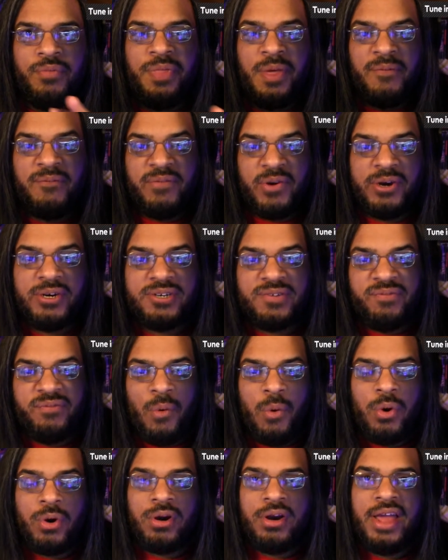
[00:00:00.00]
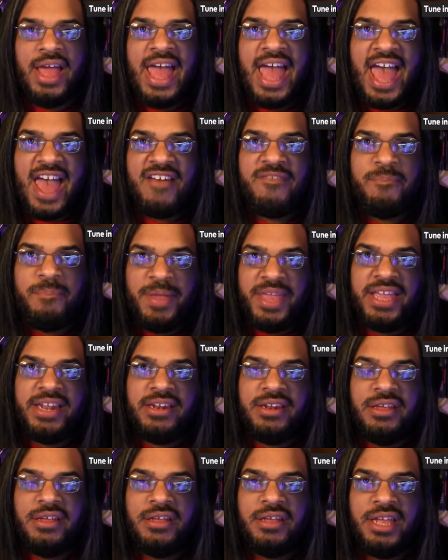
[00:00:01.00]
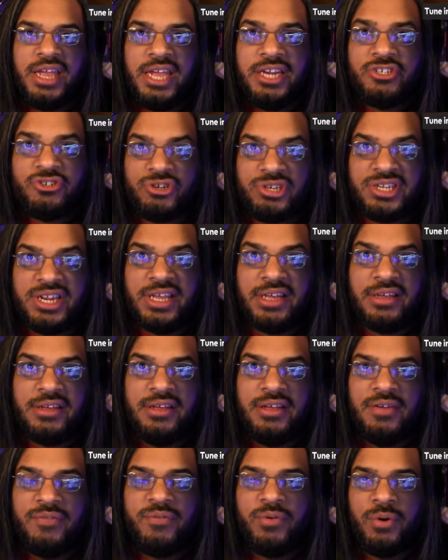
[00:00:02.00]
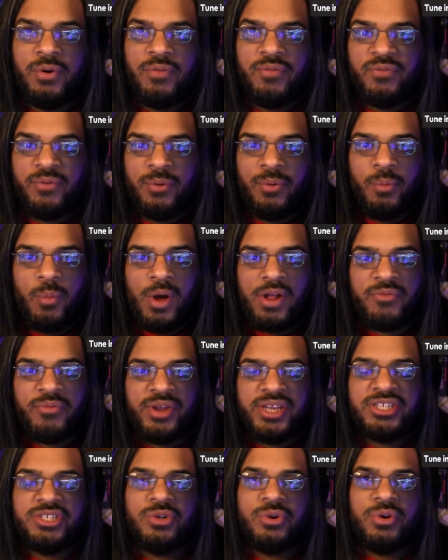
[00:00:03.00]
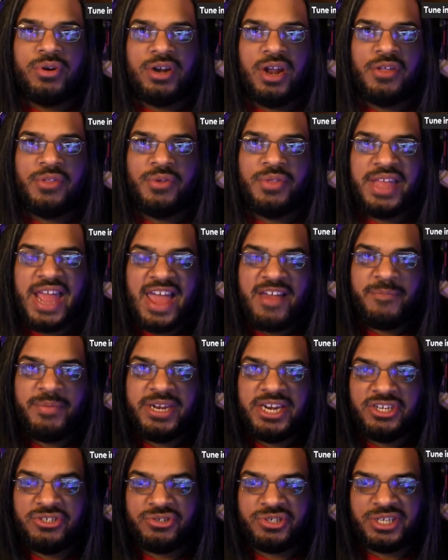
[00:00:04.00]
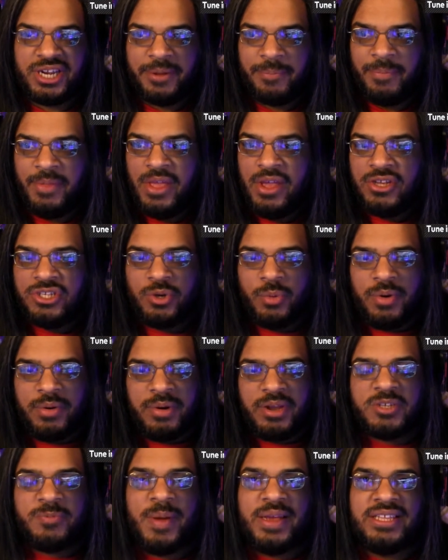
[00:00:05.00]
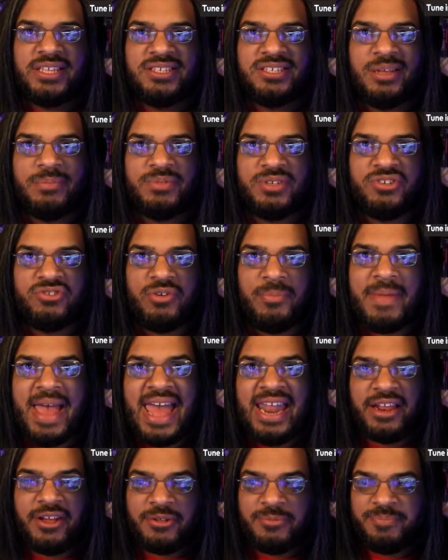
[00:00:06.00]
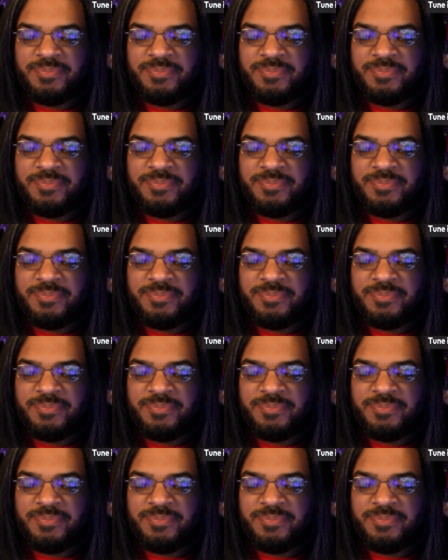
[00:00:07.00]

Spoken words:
first 4 have been interesting. For one reason or another, they have been interesting. So we were expecting something dramatic.